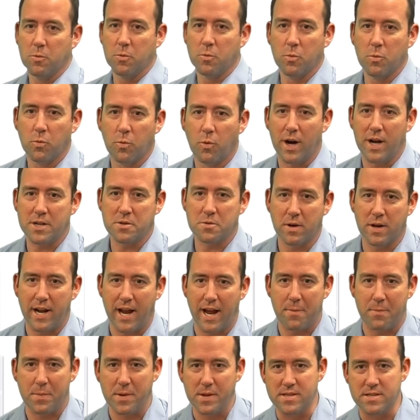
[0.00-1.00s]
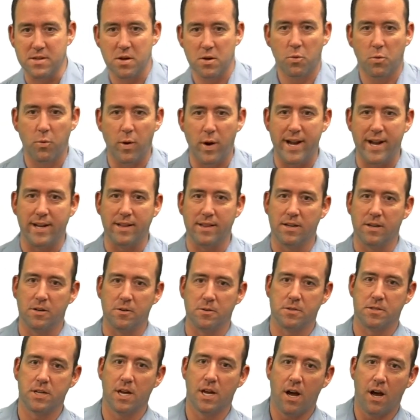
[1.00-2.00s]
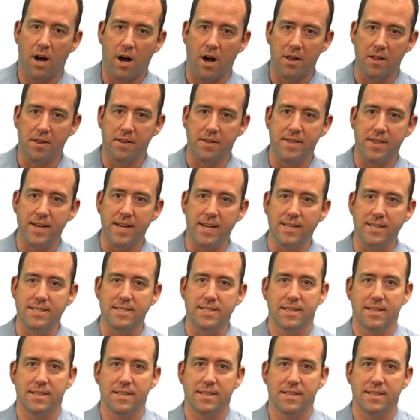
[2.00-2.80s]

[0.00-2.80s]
Watch what happens when it loads. All the things